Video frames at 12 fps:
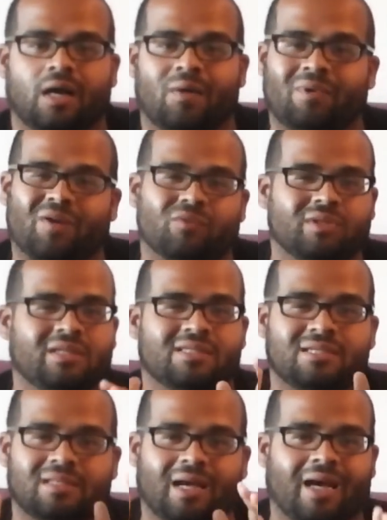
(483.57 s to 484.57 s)
I'm not really
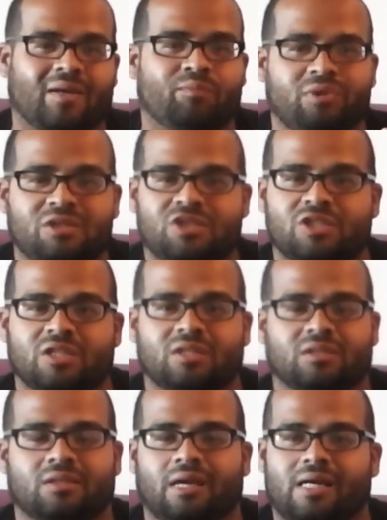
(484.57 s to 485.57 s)
into the hypebeast shit,
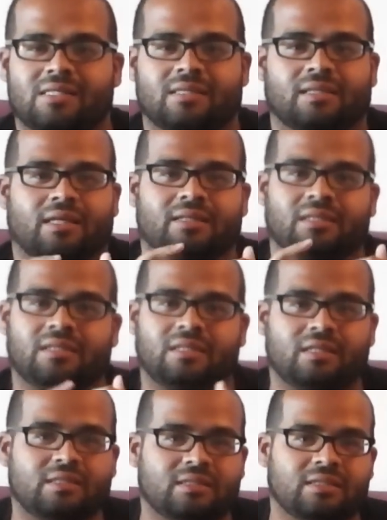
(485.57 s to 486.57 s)
as in like the
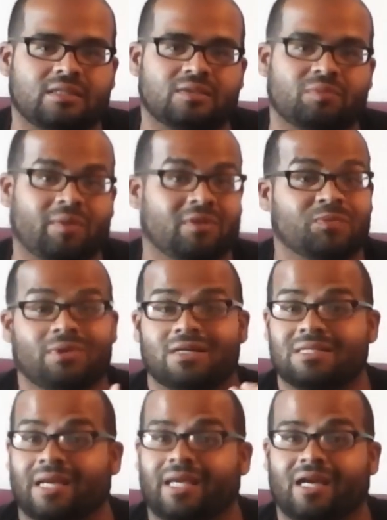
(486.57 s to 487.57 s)
Yeezys. Maybe it's
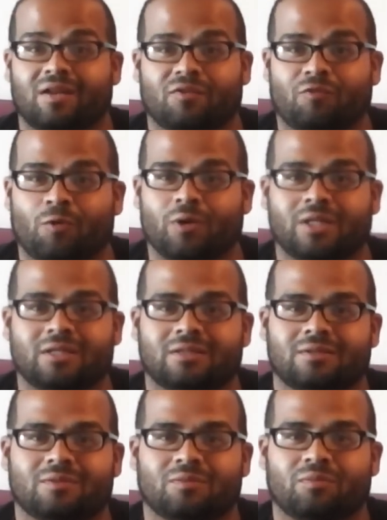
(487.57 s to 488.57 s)
because I can't afford
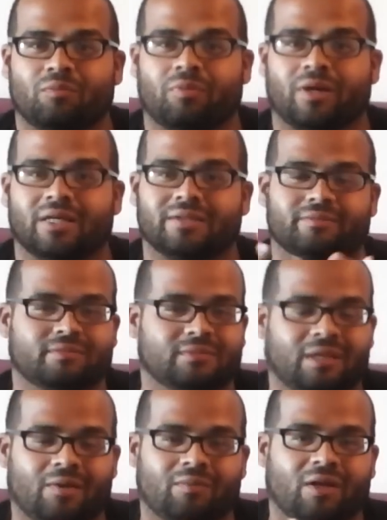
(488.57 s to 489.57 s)
it, but
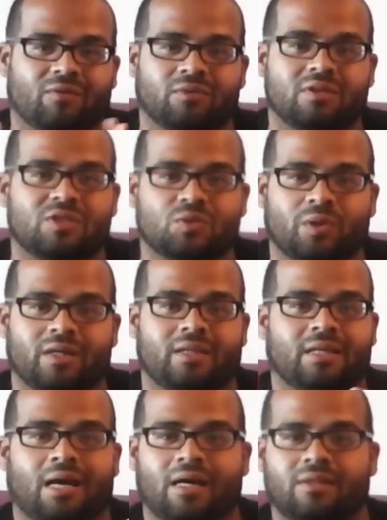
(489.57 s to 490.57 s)
I'm not really sweating
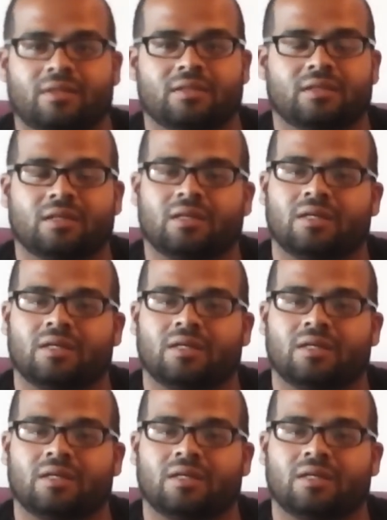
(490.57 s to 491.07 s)
it either.